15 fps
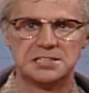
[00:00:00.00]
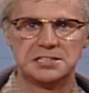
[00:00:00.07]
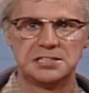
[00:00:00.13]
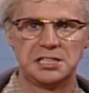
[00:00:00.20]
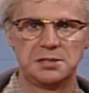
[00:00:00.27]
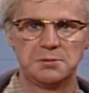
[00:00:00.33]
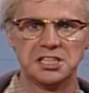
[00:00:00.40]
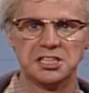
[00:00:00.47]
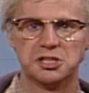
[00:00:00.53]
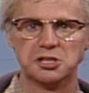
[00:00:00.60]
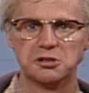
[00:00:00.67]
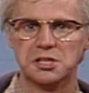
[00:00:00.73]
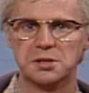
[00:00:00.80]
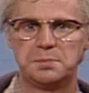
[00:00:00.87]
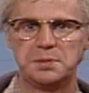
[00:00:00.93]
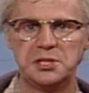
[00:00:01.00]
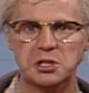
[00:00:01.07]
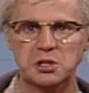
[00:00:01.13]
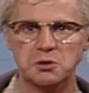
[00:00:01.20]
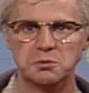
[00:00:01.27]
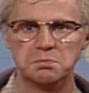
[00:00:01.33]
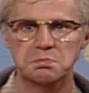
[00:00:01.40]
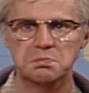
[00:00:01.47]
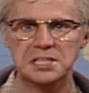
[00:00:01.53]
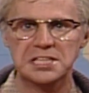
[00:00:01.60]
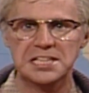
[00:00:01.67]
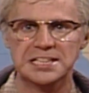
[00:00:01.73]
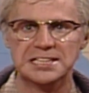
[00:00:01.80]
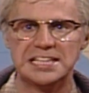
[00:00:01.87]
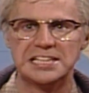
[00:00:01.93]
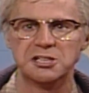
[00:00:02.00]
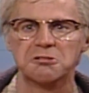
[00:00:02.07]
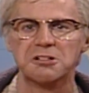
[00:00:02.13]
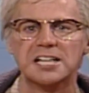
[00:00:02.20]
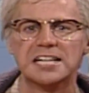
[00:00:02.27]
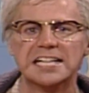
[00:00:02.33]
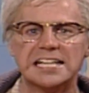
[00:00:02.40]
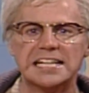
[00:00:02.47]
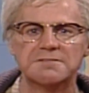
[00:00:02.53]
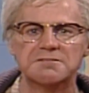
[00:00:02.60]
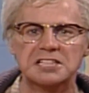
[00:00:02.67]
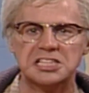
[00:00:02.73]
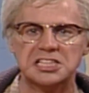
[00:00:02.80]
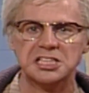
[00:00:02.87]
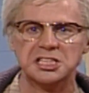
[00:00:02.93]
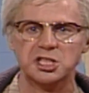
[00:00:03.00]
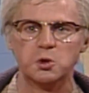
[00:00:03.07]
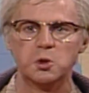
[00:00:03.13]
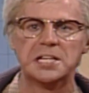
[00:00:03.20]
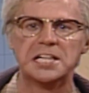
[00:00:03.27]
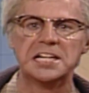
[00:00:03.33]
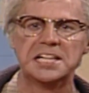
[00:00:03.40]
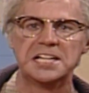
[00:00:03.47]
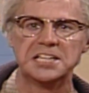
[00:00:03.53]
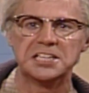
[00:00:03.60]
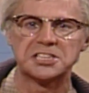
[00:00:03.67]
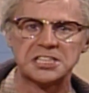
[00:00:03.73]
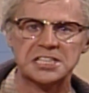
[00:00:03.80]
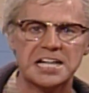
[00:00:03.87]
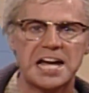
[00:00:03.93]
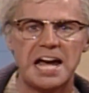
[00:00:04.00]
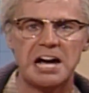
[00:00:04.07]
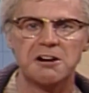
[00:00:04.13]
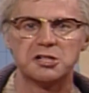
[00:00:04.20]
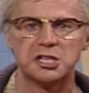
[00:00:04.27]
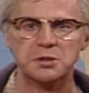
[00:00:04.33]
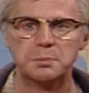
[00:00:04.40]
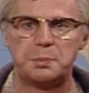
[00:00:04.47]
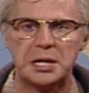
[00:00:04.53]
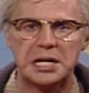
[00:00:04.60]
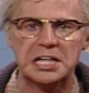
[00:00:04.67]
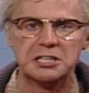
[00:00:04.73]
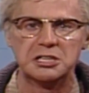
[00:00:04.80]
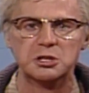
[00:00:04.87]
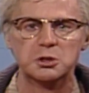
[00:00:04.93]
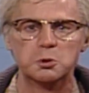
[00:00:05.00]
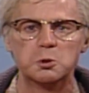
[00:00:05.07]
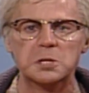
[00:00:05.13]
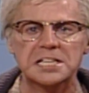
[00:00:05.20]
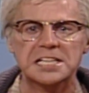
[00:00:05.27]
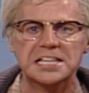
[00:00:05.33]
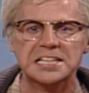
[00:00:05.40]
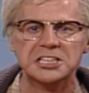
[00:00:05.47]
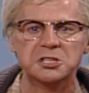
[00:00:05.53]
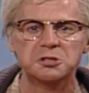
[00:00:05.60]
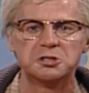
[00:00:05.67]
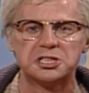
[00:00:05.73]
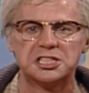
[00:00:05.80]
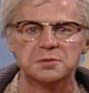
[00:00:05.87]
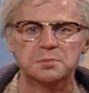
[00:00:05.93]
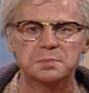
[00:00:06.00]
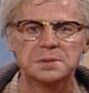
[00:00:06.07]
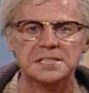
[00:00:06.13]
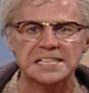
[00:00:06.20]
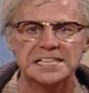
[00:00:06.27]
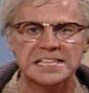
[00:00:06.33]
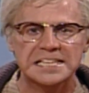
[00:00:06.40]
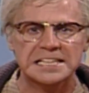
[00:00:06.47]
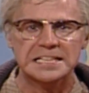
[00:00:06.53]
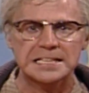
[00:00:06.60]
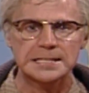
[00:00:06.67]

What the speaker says: I'm a grumpy old man. I don't like everything the way it is now compared to the way it used to be.